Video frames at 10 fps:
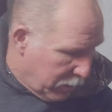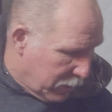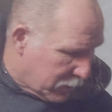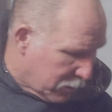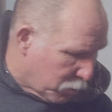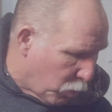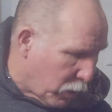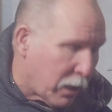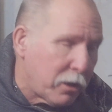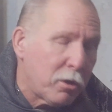This is
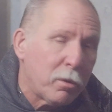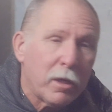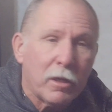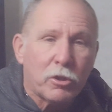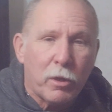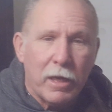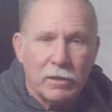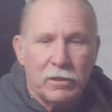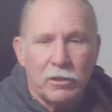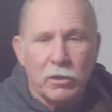where you're in a
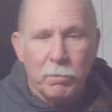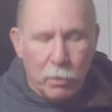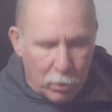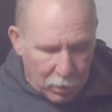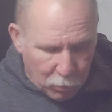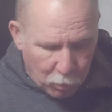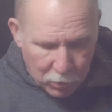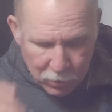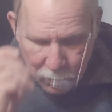transition period where you're